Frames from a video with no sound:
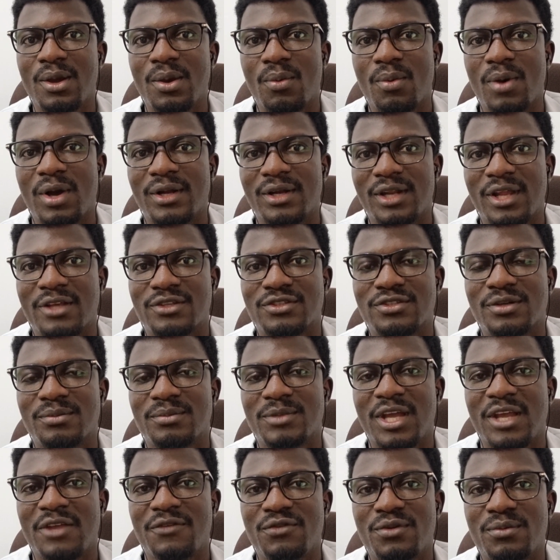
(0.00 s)
While there are some
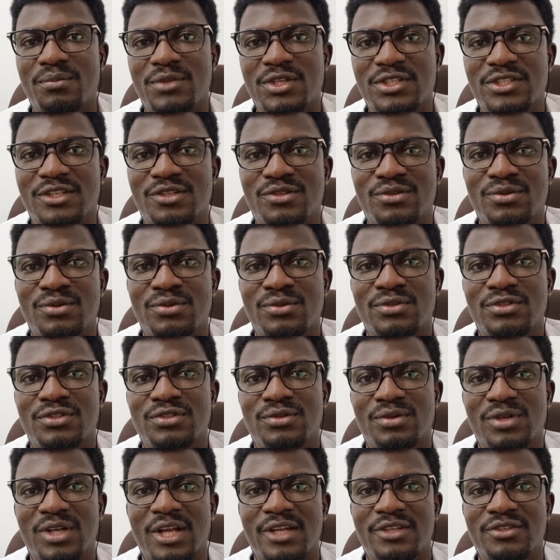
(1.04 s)
that if you miss a
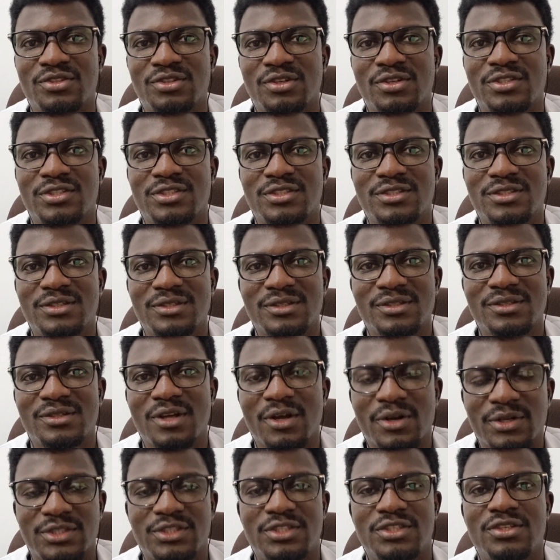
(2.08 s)
dose, you can just
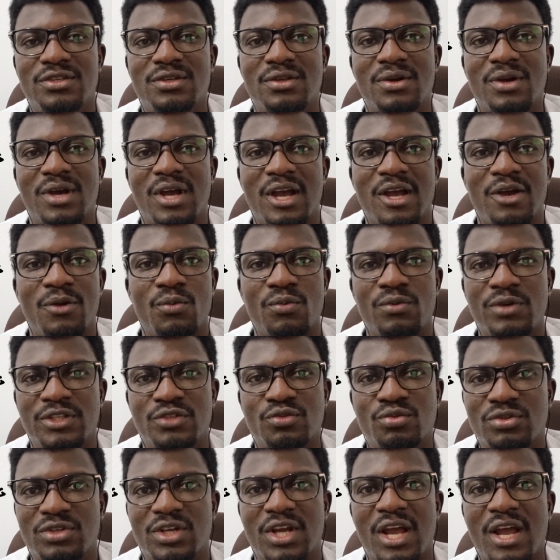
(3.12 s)
continue and
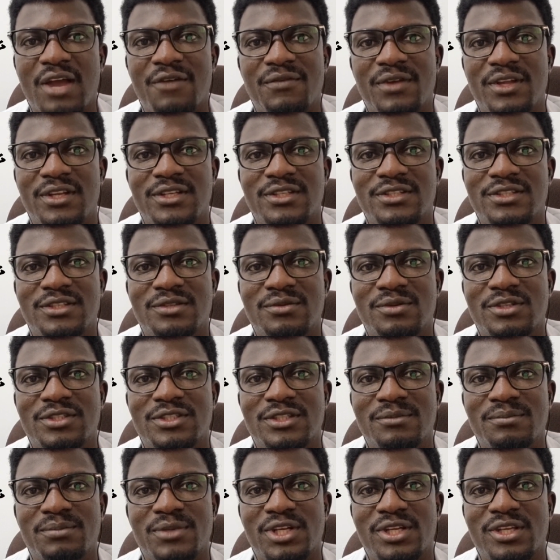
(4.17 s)
which wouldn't have any
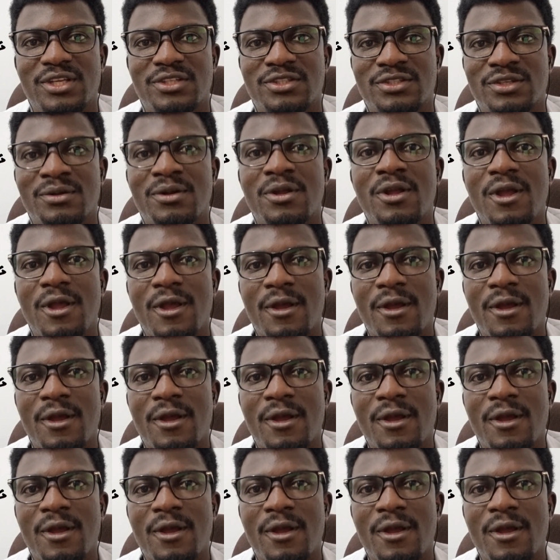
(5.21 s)
serious implication.